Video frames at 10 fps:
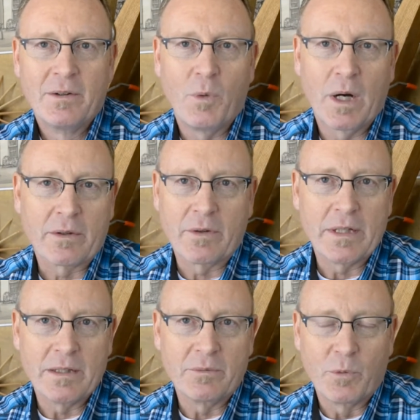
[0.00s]
walk
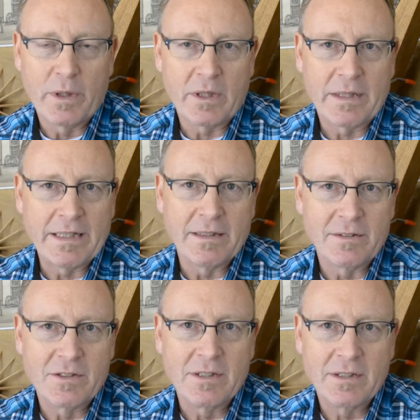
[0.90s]
around with our
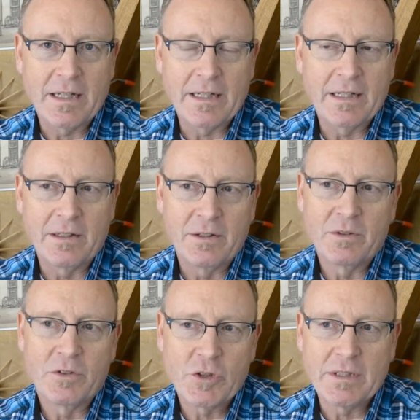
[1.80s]
kids,
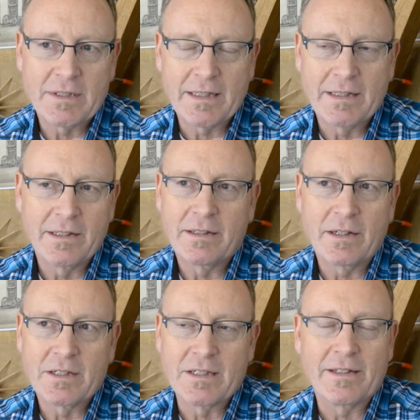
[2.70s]
and she said
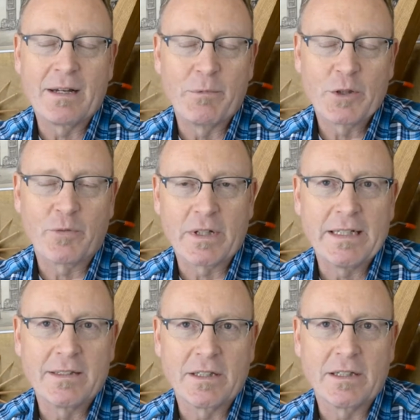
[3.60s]
there isn't that much for
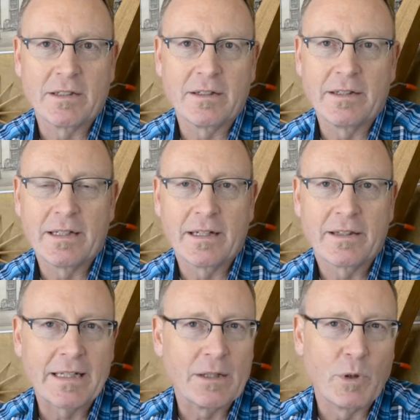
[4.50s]
kids here, and then I
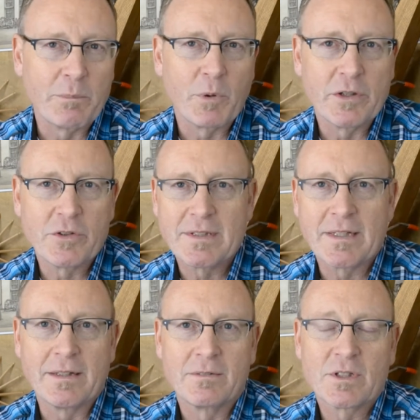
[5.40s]
think at one point she
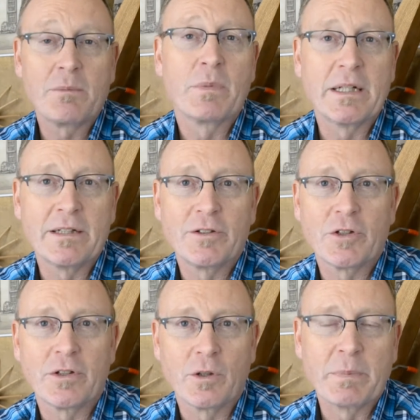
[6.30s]
said somebody
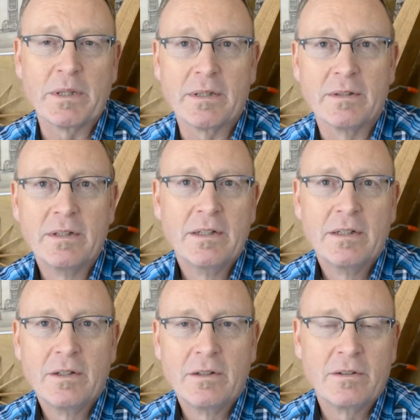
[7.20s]
should open a
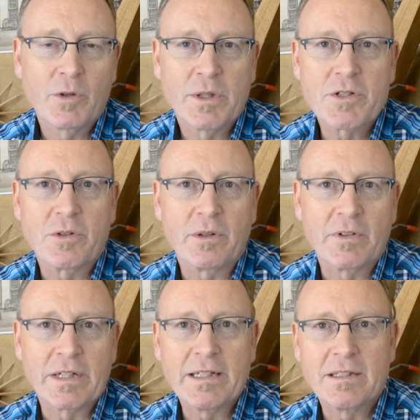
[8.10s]
toy store
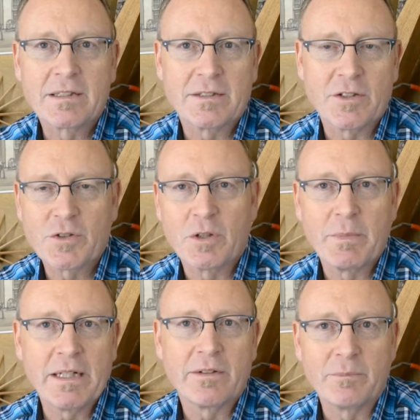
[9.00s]
for kids because there's so
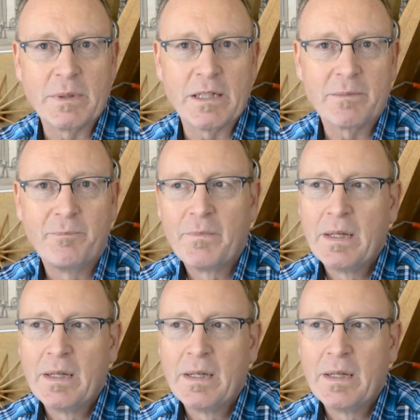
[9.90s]
many of them here.